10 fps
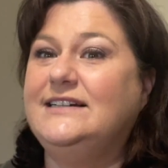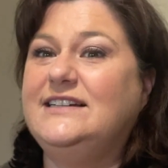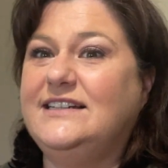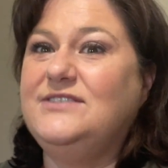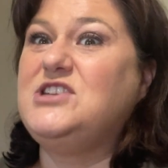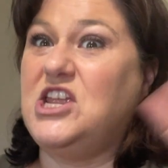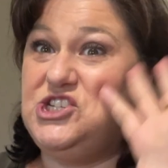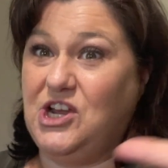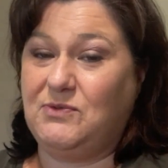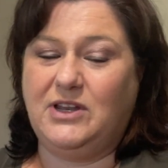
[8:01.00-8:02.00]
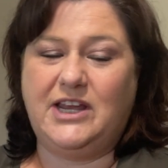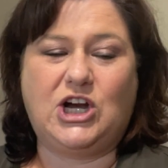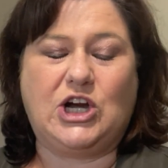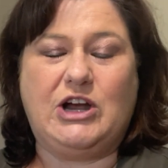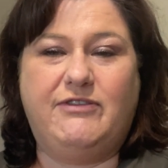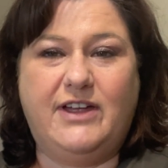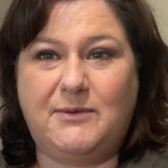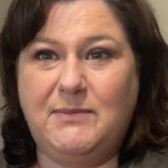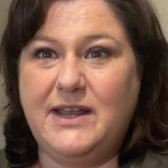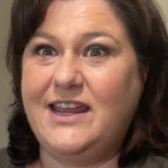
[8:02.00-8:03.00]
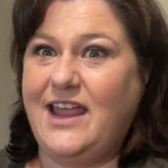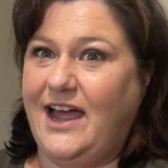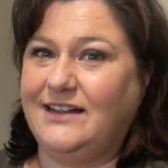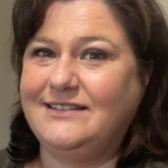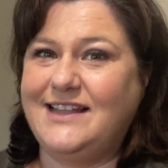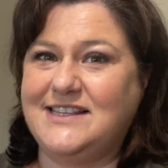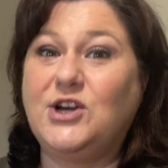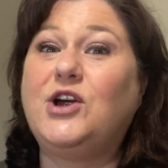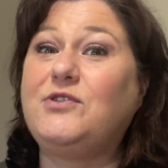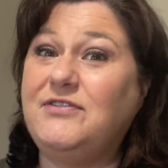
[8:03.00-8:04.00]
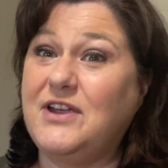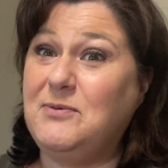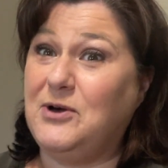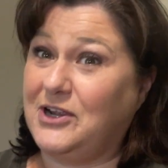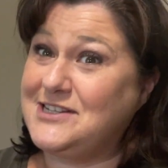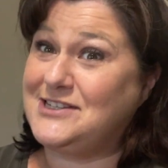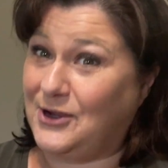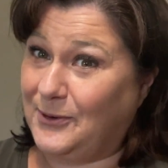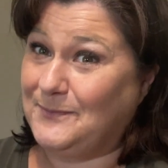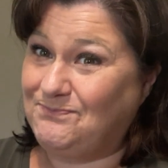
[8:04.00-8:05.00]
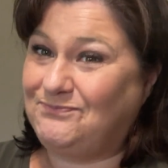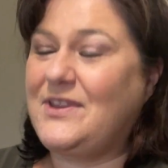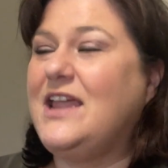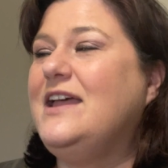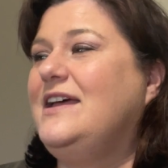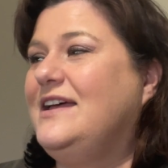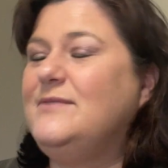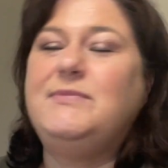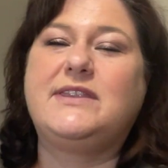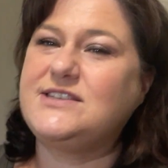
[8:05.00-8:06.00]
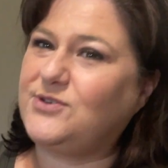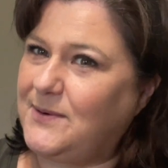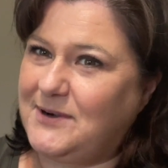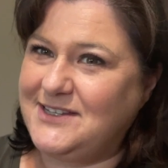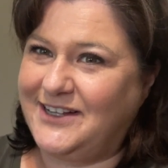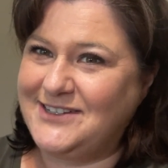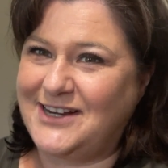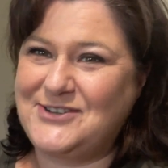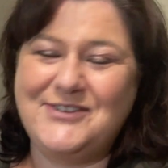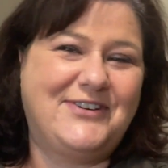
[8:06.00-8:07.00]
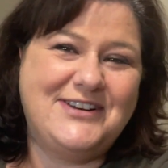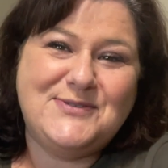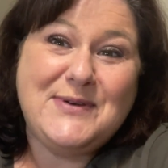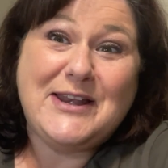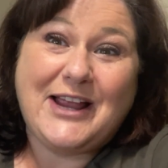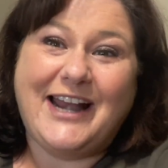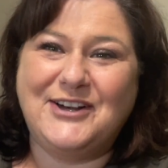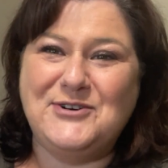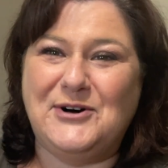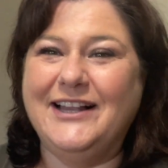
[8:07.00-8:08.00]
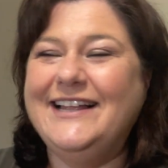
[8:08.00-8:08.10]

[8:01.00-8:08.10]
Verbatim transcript: It was generally horrific, but yeah, that's a horrific book. So, but the story I'm going to tell is actually very sweet and kind of cool.